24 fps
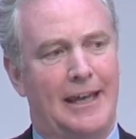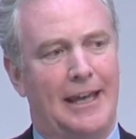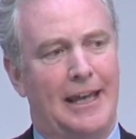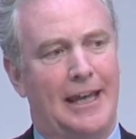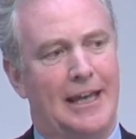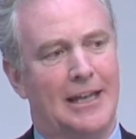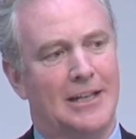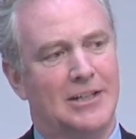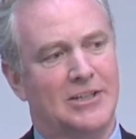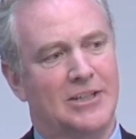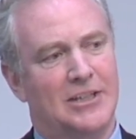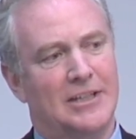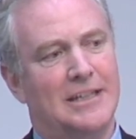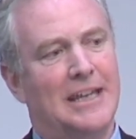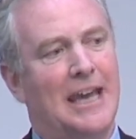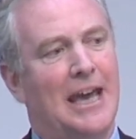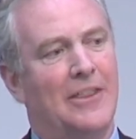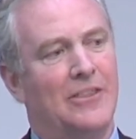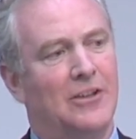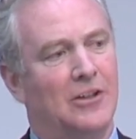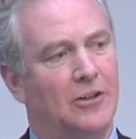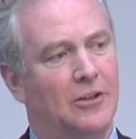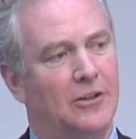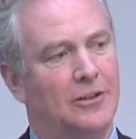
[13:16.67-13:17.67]
And
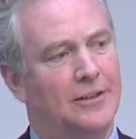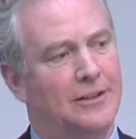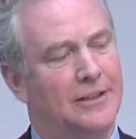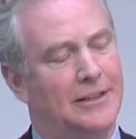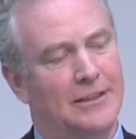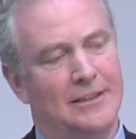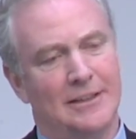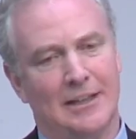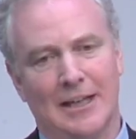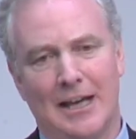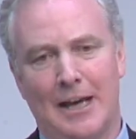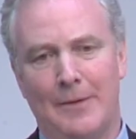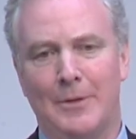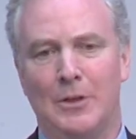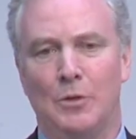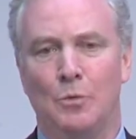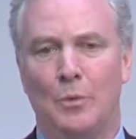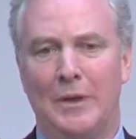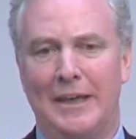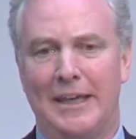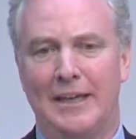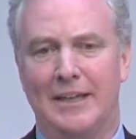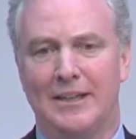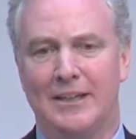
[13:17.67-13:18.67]
together in the
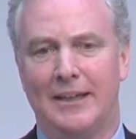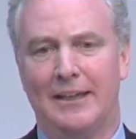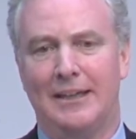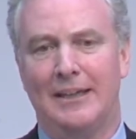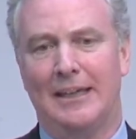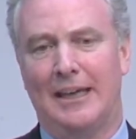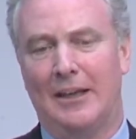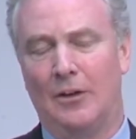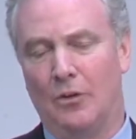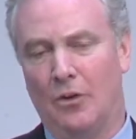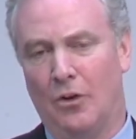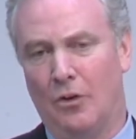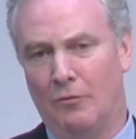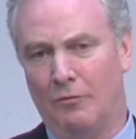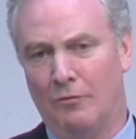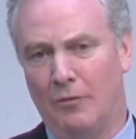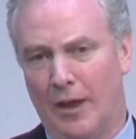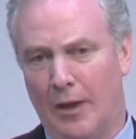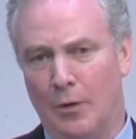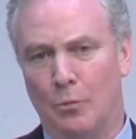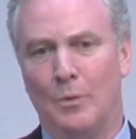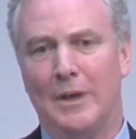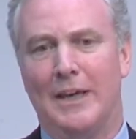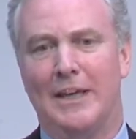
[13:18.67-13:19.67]
coming week
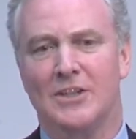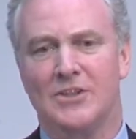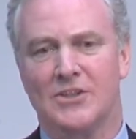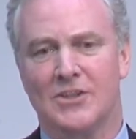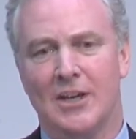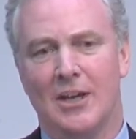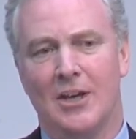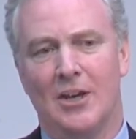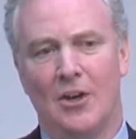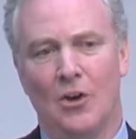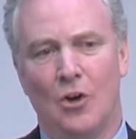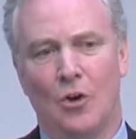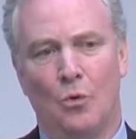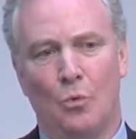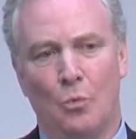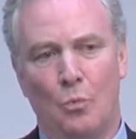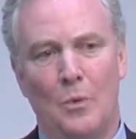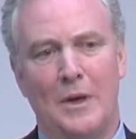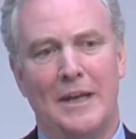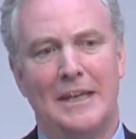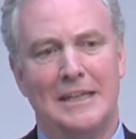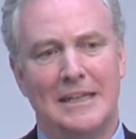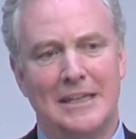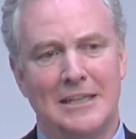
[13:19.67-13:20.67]
and weeks,
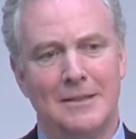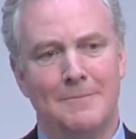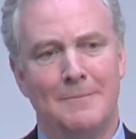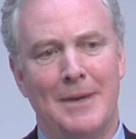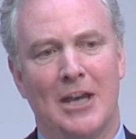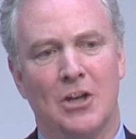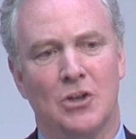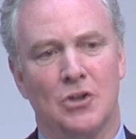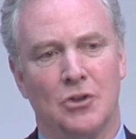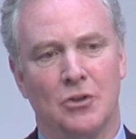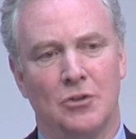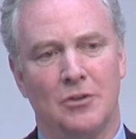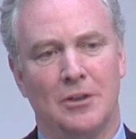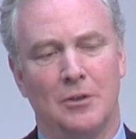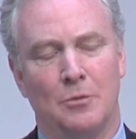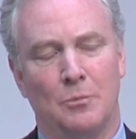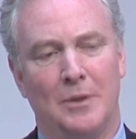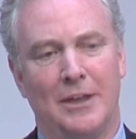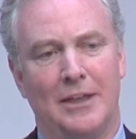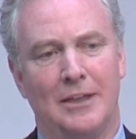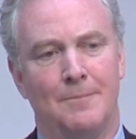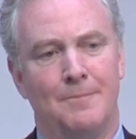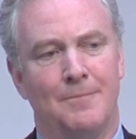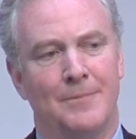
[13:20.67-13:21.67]
we need to make sure
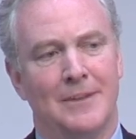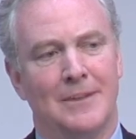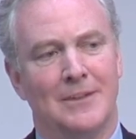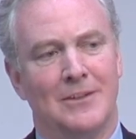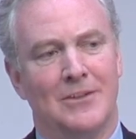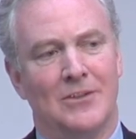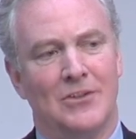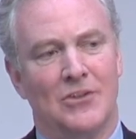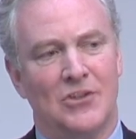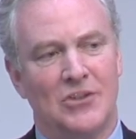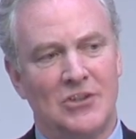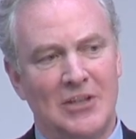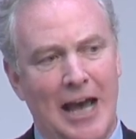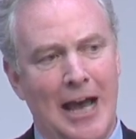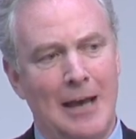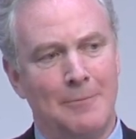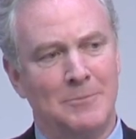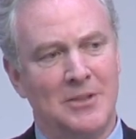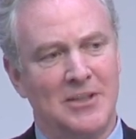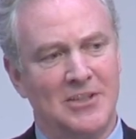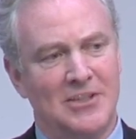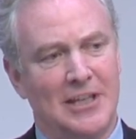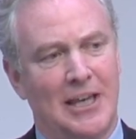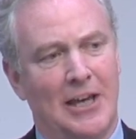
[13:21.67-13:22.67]
that we
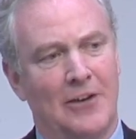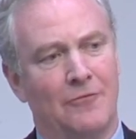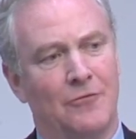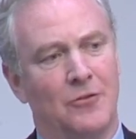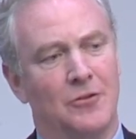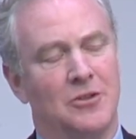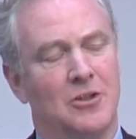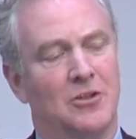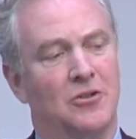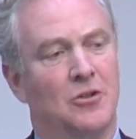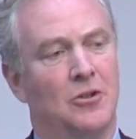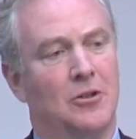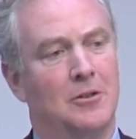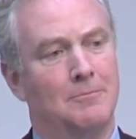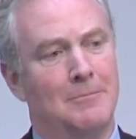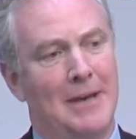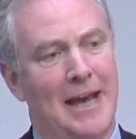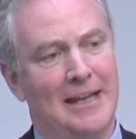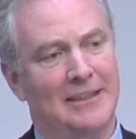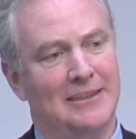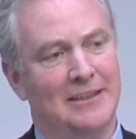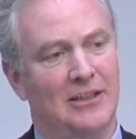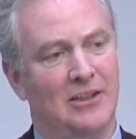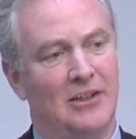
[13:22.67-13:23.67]
stop this effort to turn
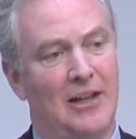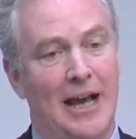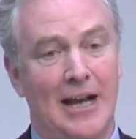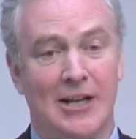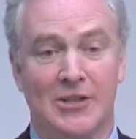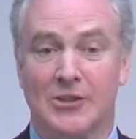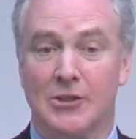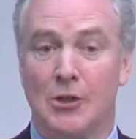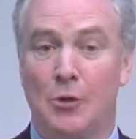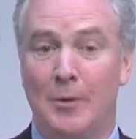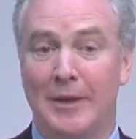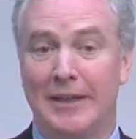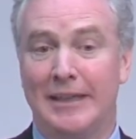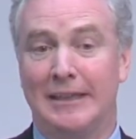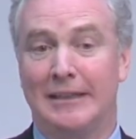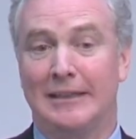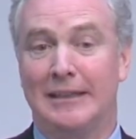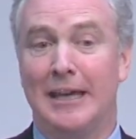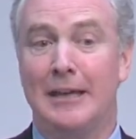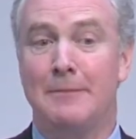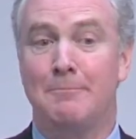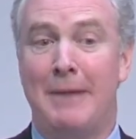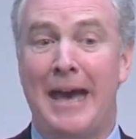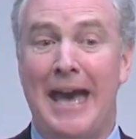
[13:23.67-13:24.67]
back the clock so we
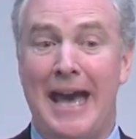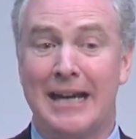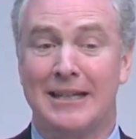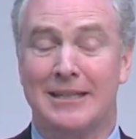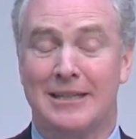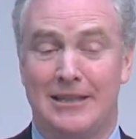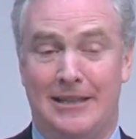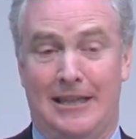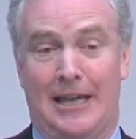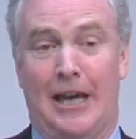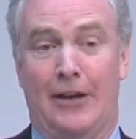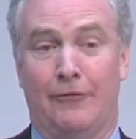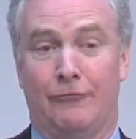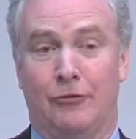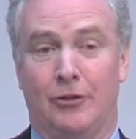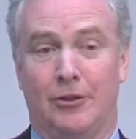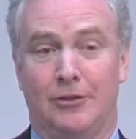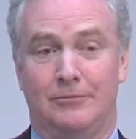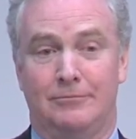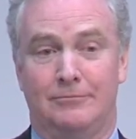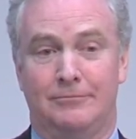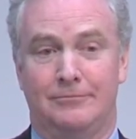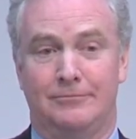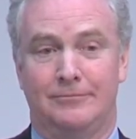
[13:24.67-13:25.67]
can get back to the
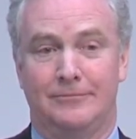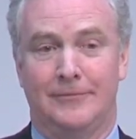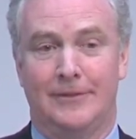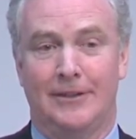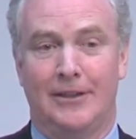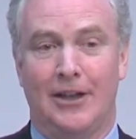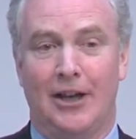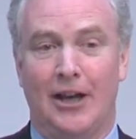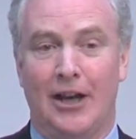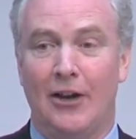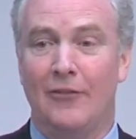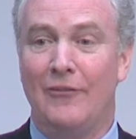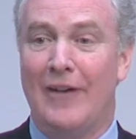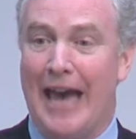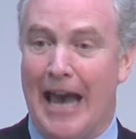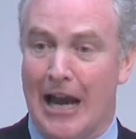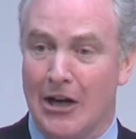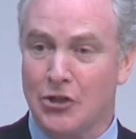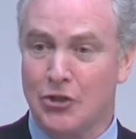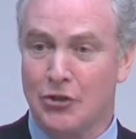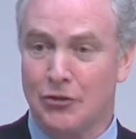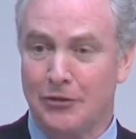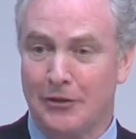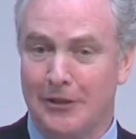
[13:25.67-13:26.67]
effort of
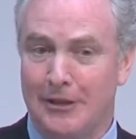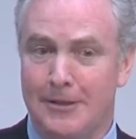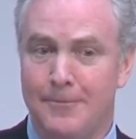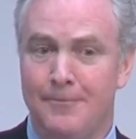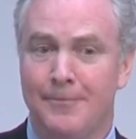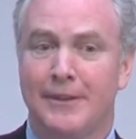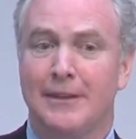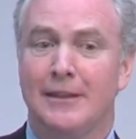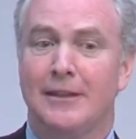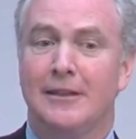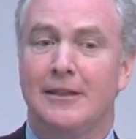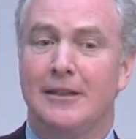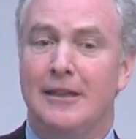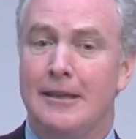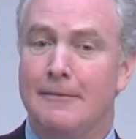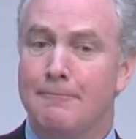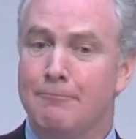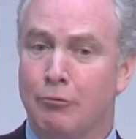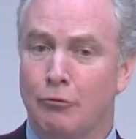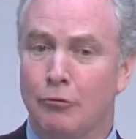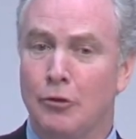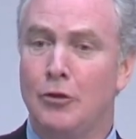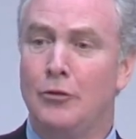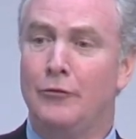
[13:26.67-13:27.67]
actually
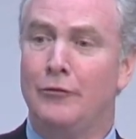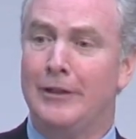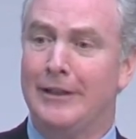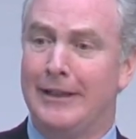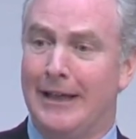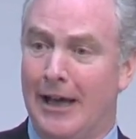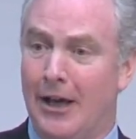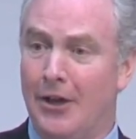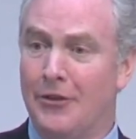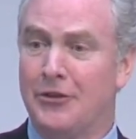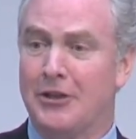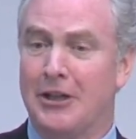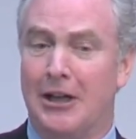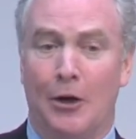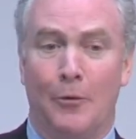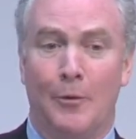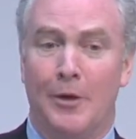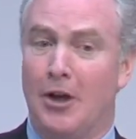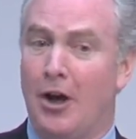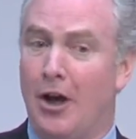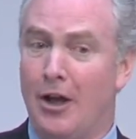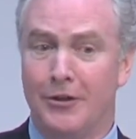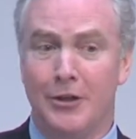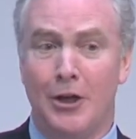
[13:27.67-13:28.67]
improving health care.
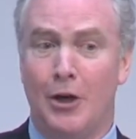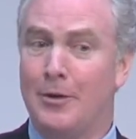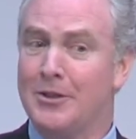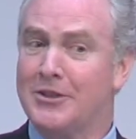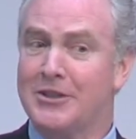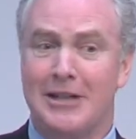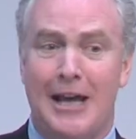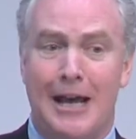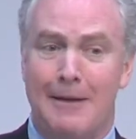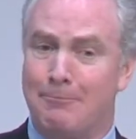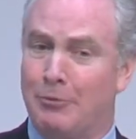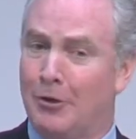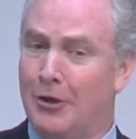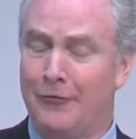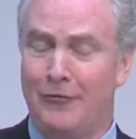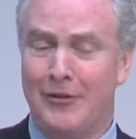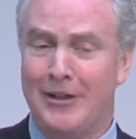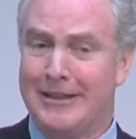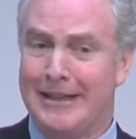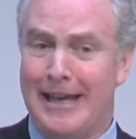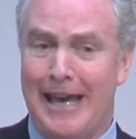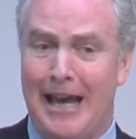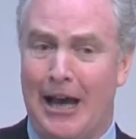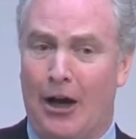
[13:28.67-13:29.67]
We all know it's not
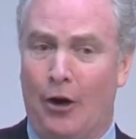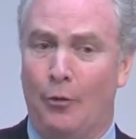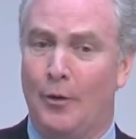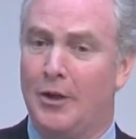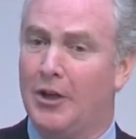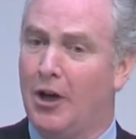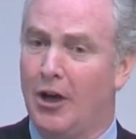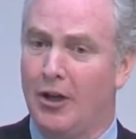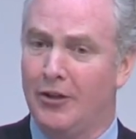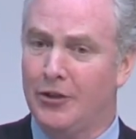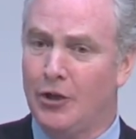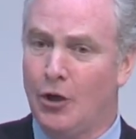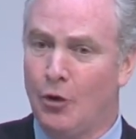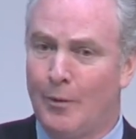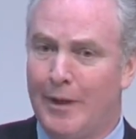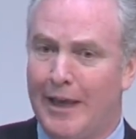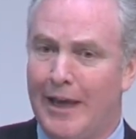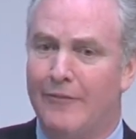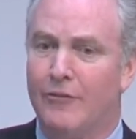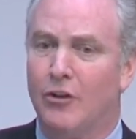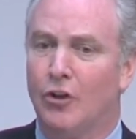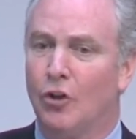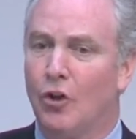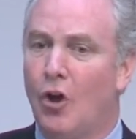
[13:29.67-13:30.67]
perfect now. We all know
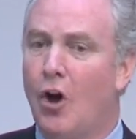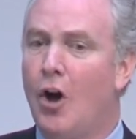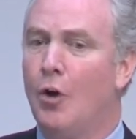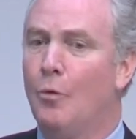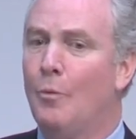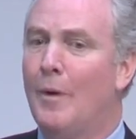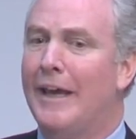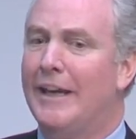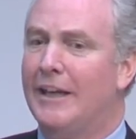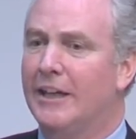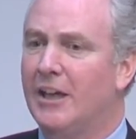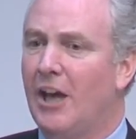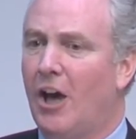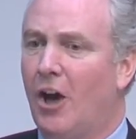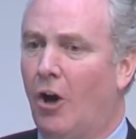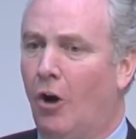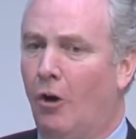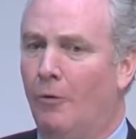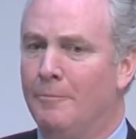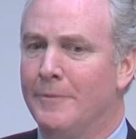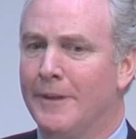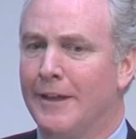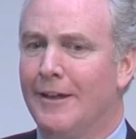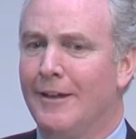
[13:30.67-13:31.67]
we have a long way to
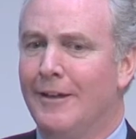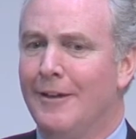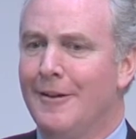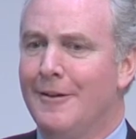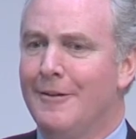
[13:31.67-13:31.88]
go.